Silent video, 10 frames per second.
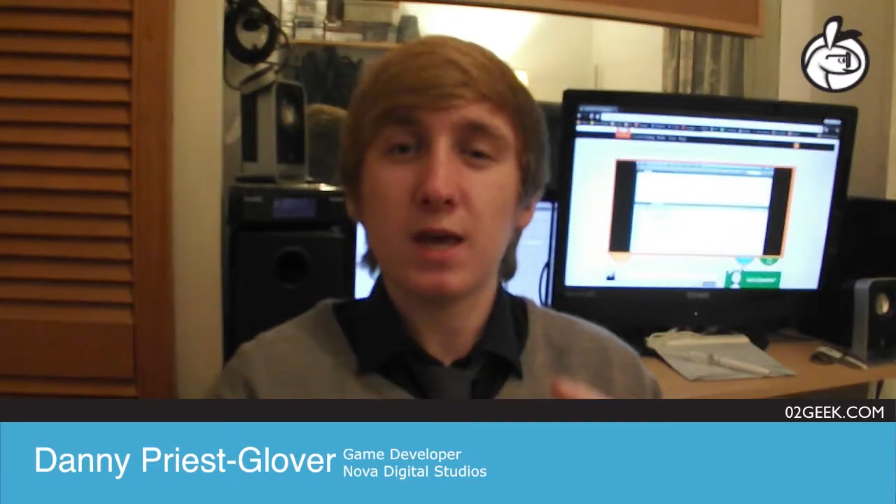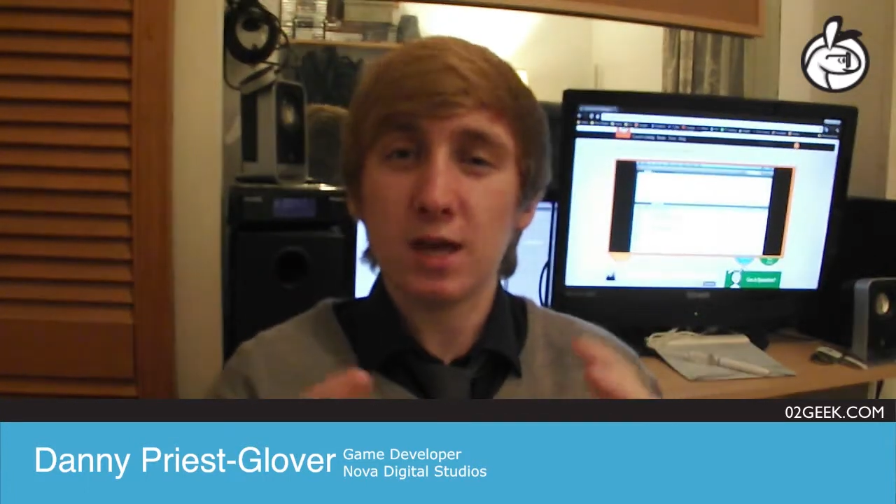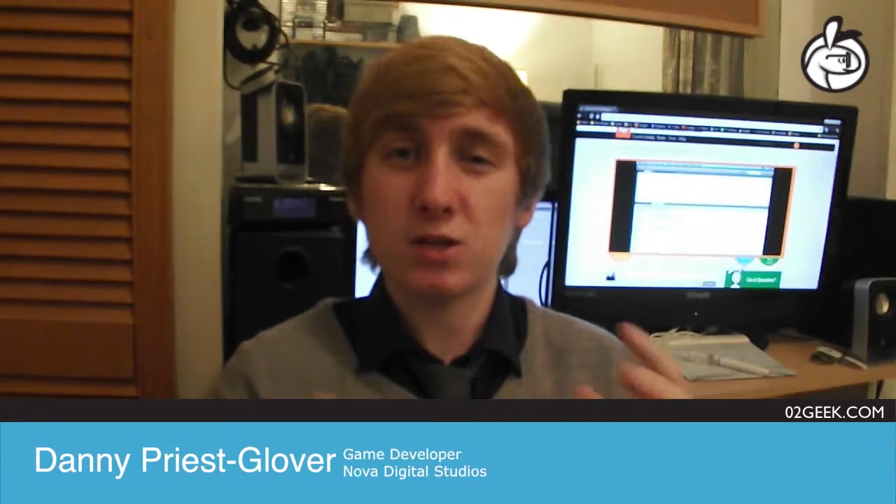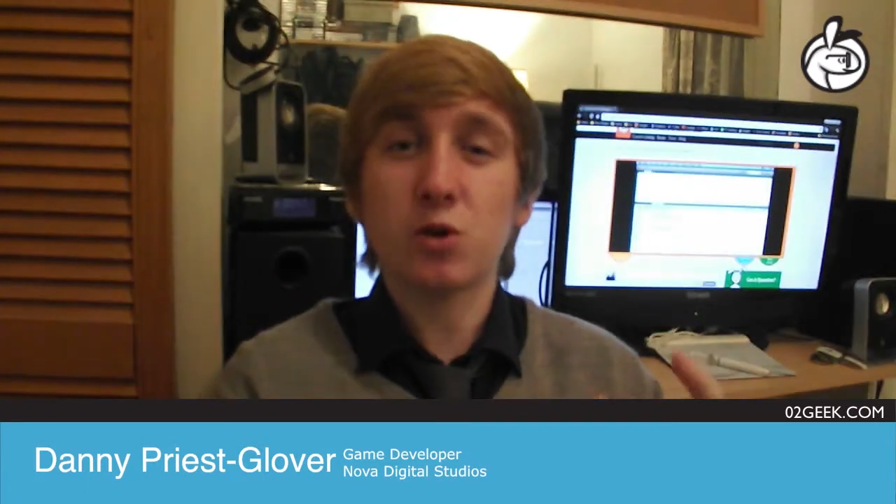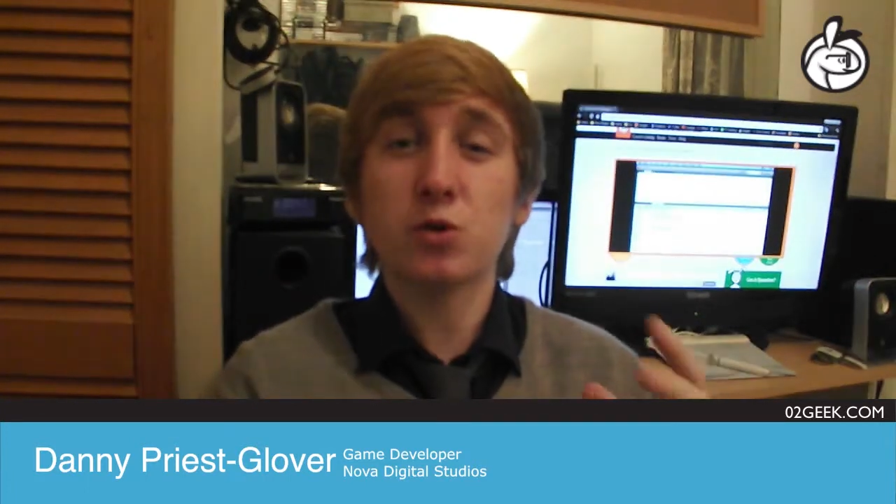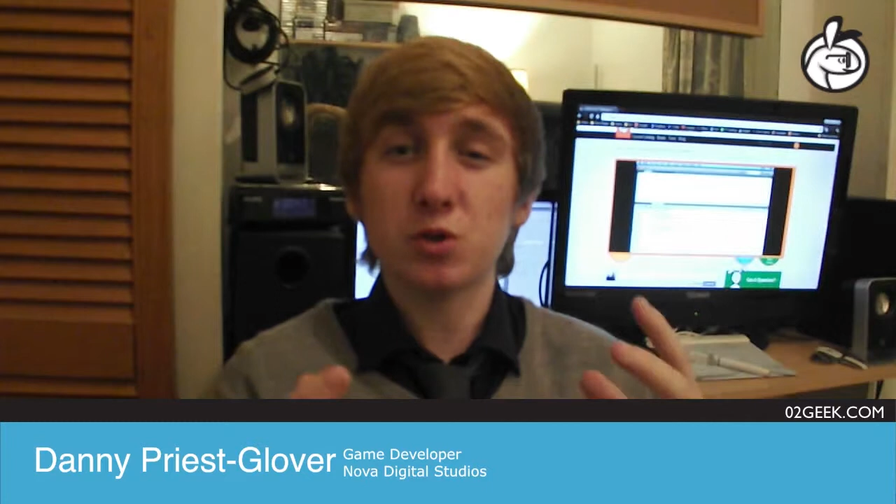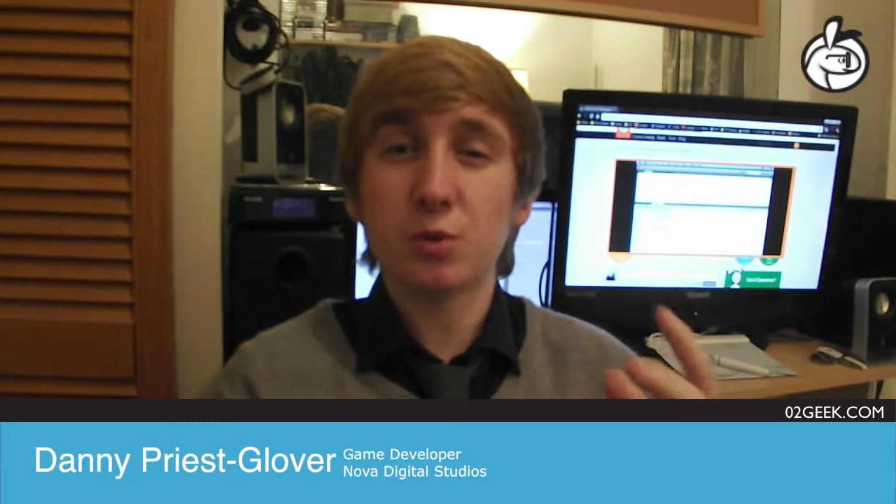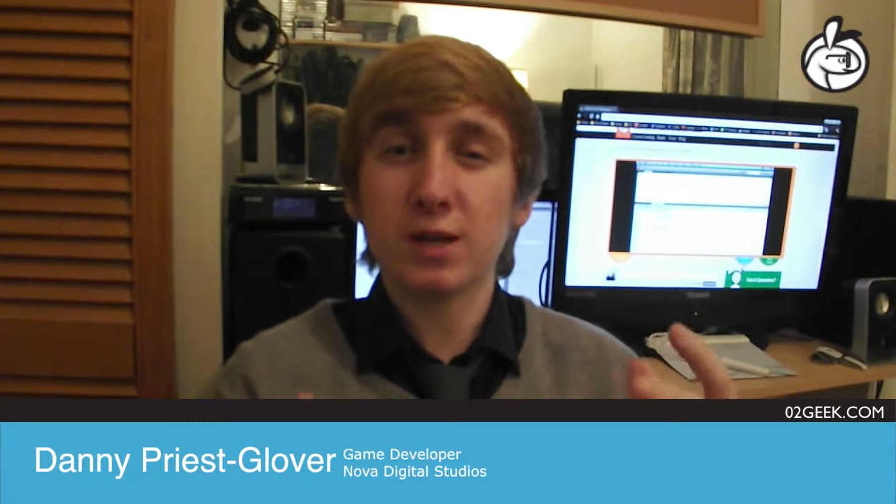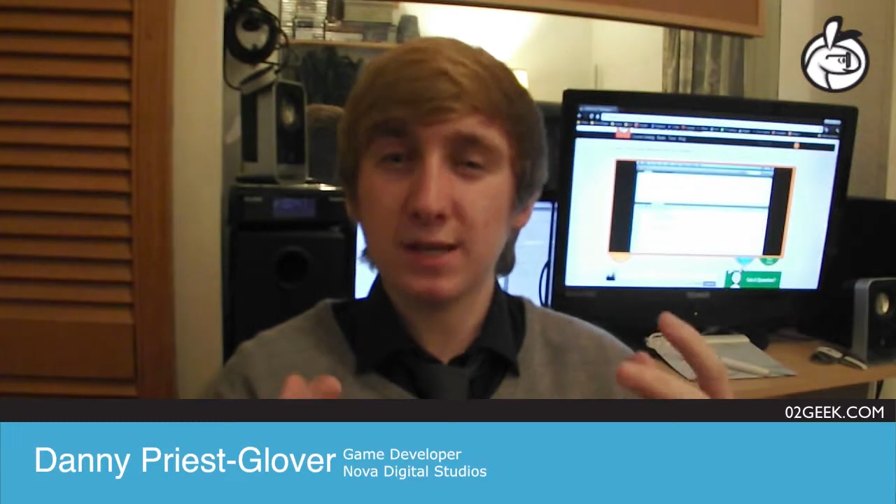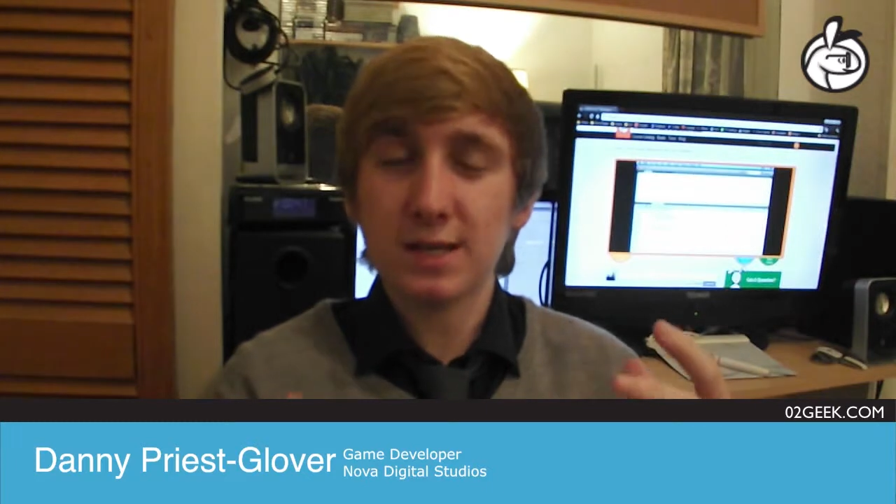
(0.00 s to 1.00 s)
it told you
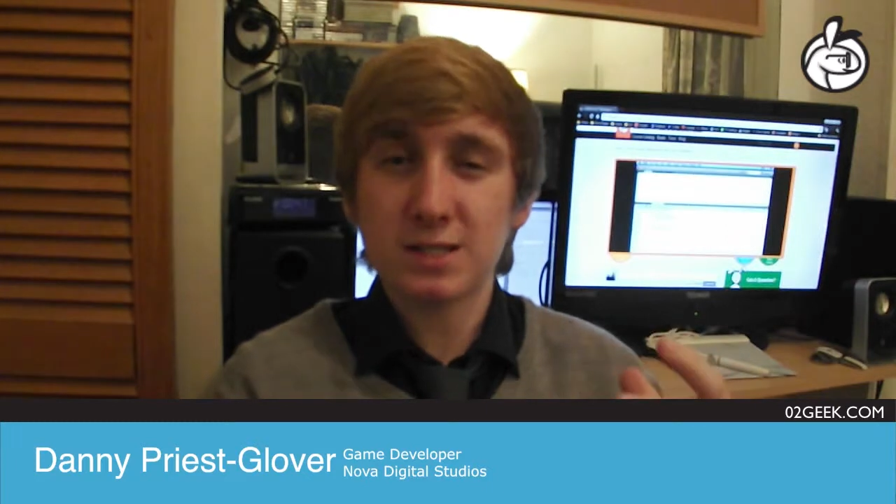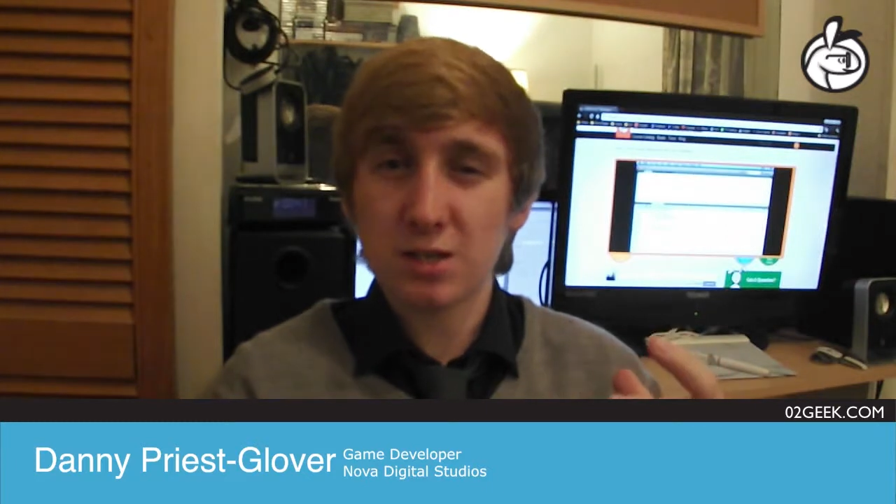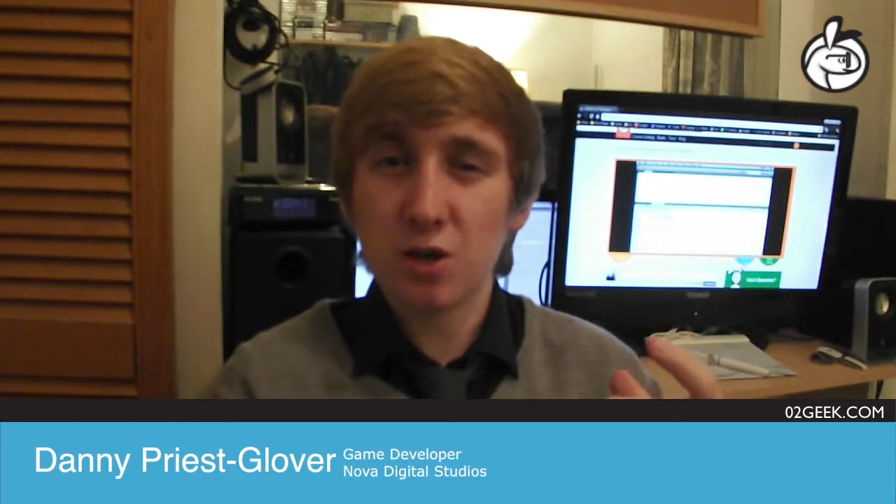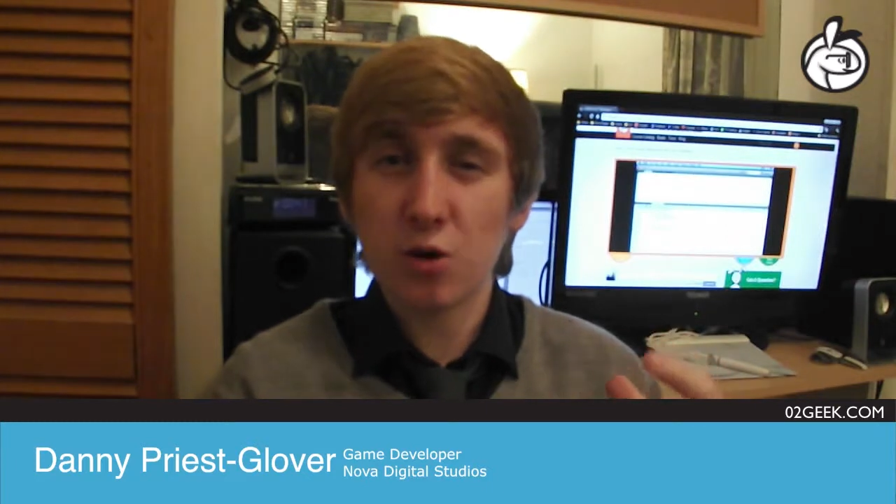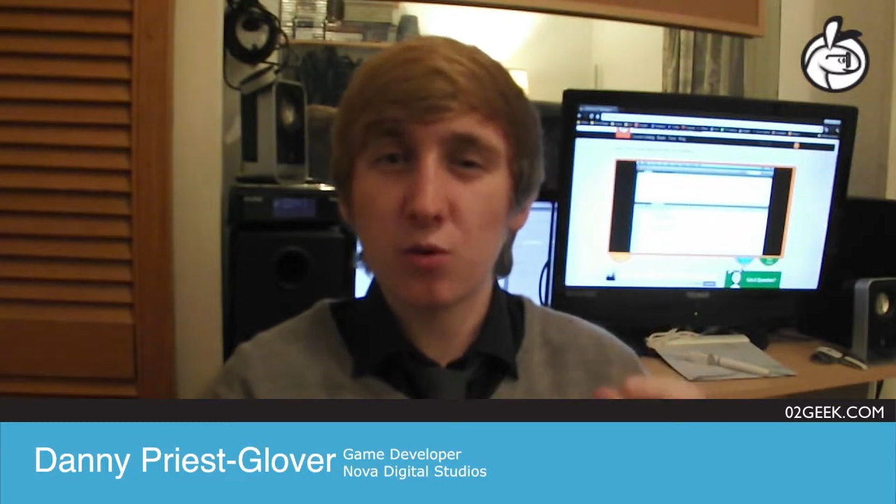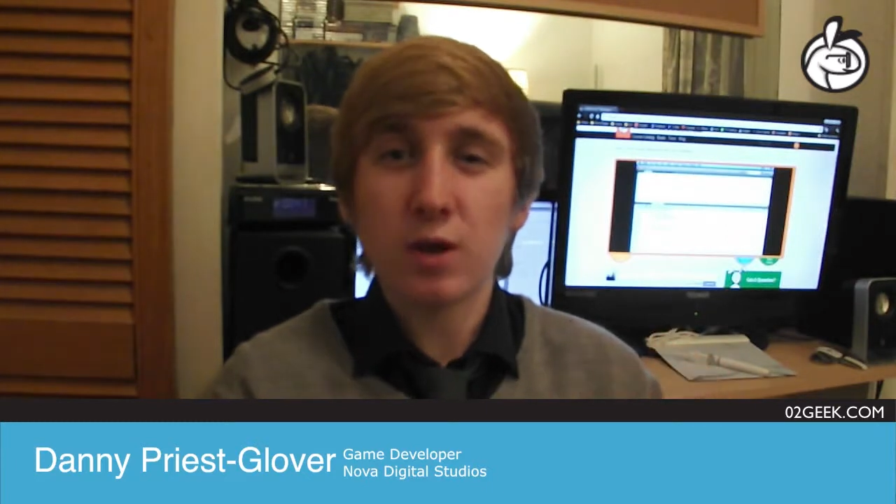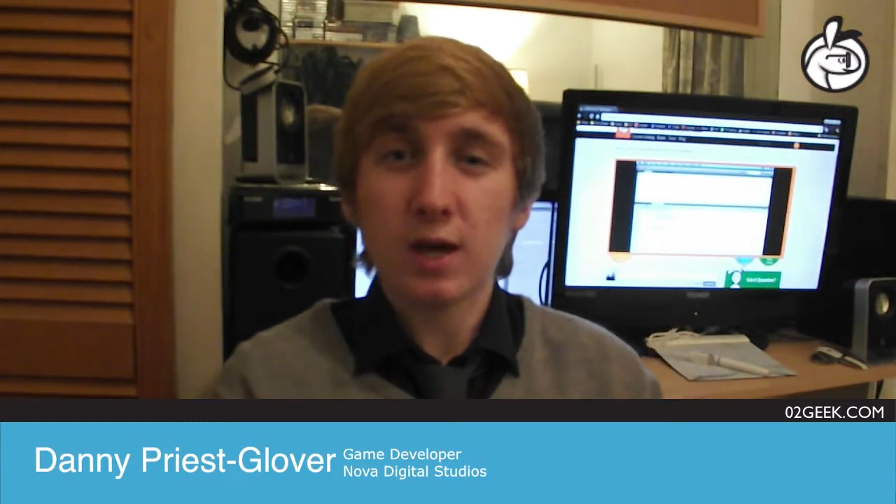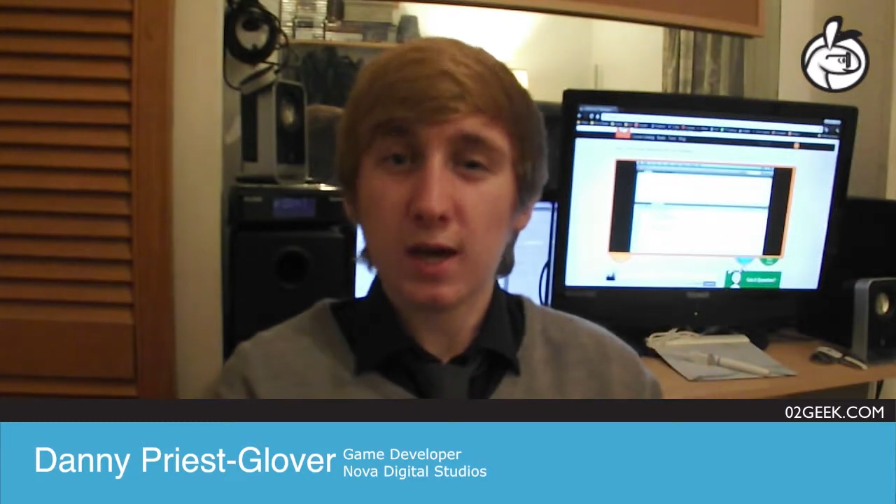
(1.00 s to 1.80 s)
what you needed to know